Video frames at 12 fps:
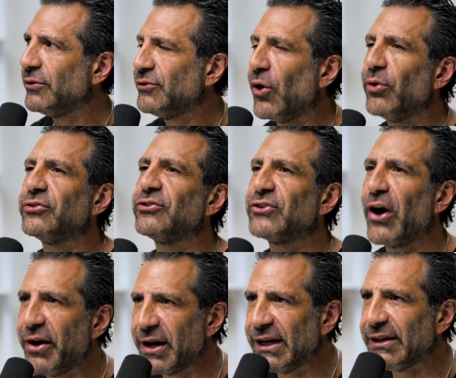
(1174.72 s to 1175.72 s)
don't
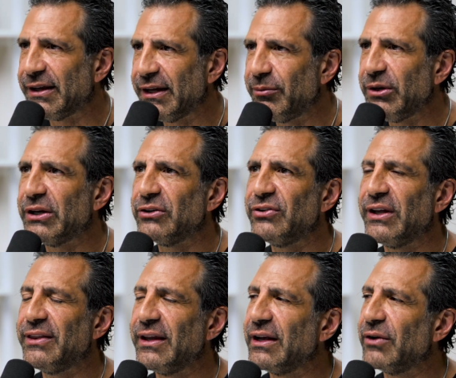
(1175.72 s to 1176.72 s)
start anything because they
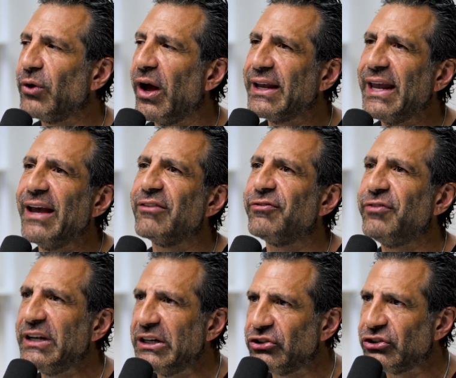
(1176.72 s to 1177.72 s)
think, well, I can't
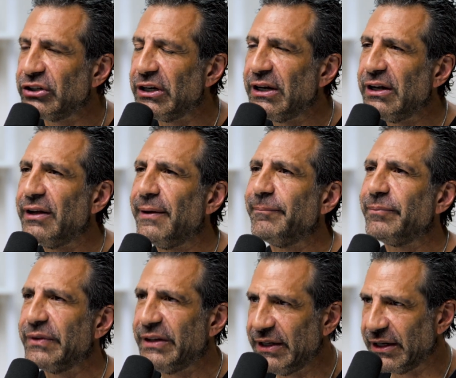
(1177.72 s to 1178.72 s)
finish
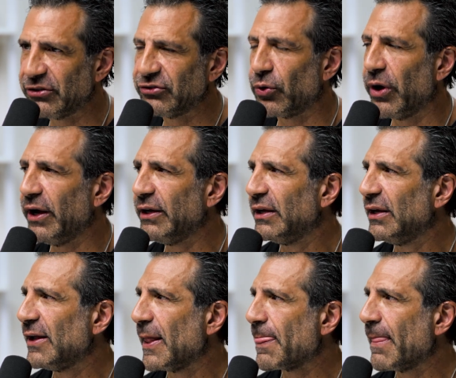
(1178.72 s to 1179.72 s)
this, or I,
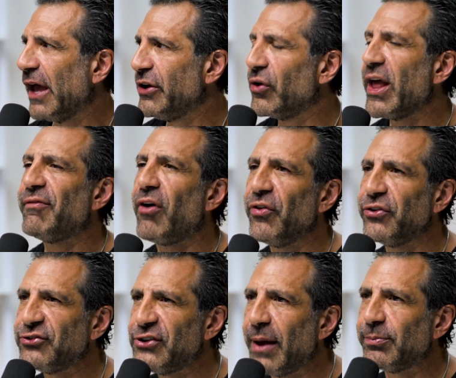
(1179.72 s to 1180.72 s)
I don't have all the
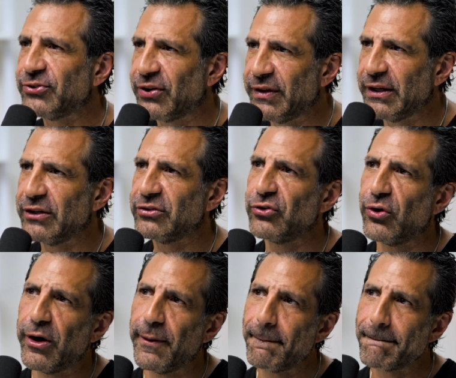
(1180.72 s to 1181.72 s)
steps to this,
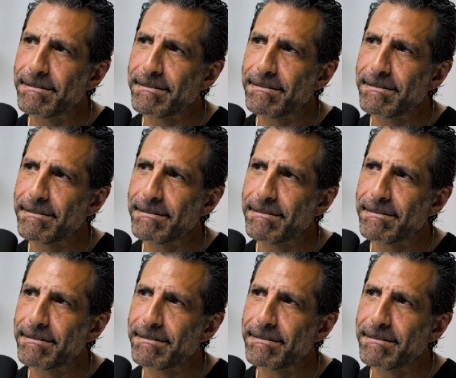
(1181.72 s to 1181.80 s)
or